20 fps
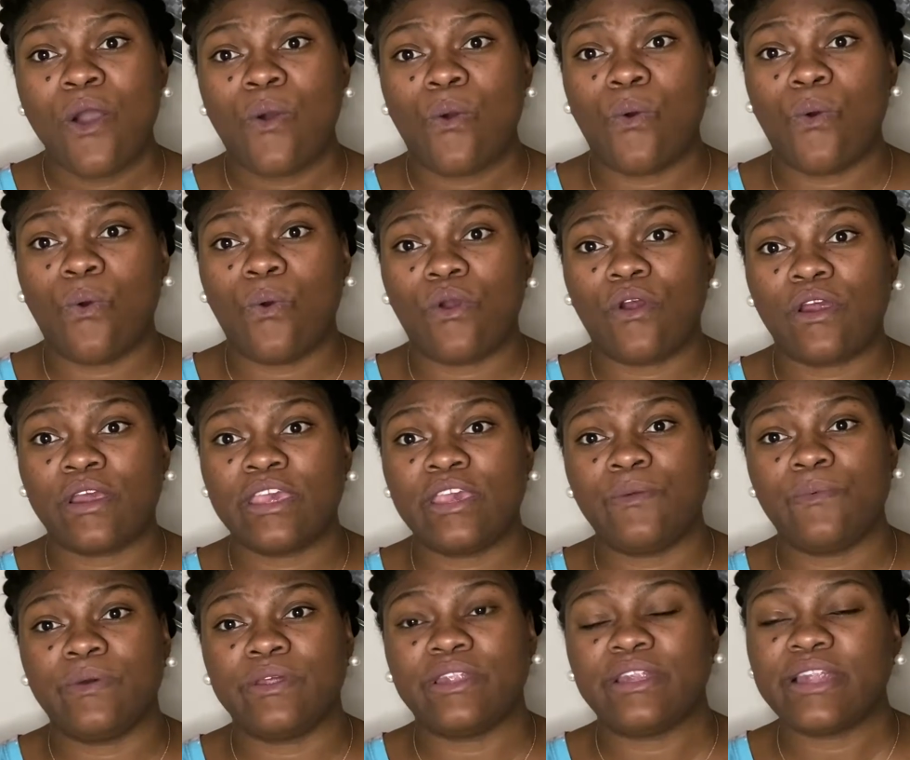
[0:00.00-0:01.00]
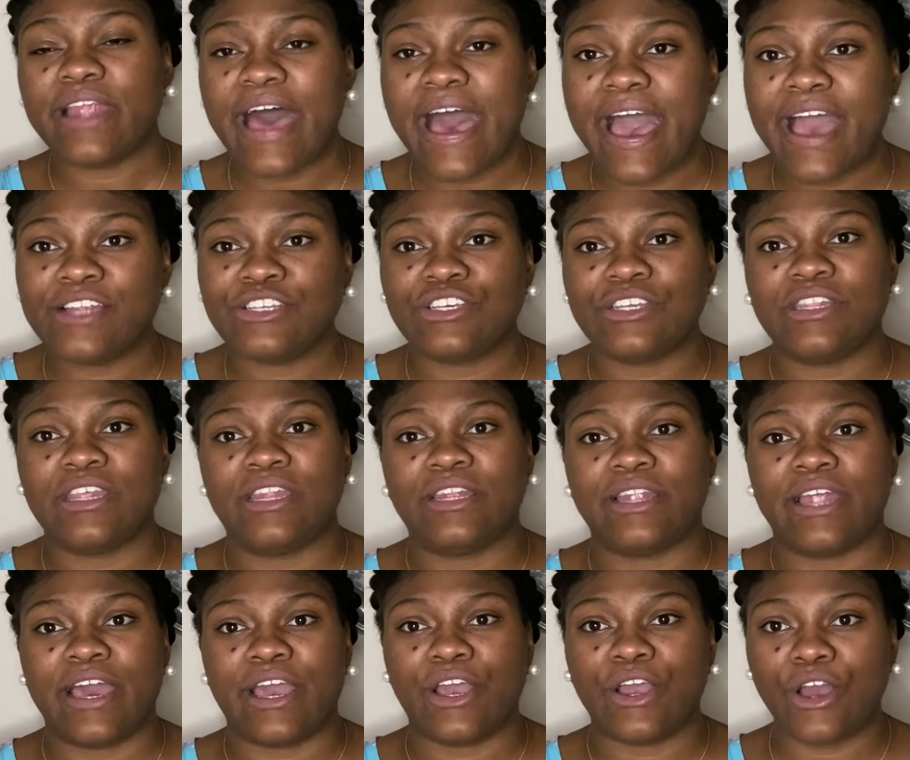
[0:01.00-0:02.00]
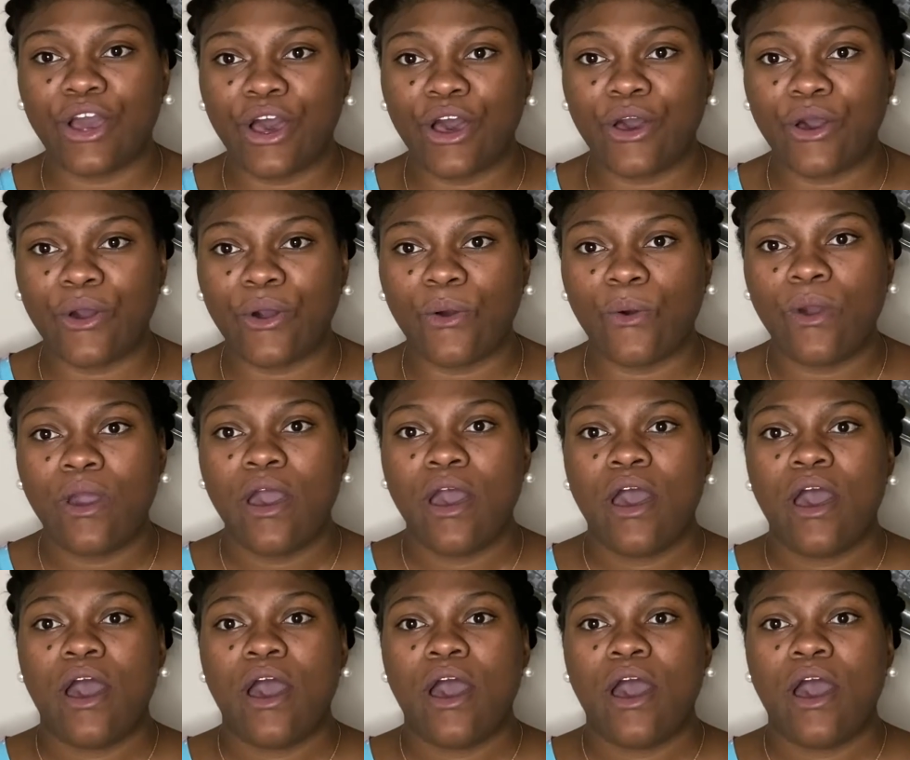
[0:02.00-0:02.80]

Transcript: or he would latch and then let go.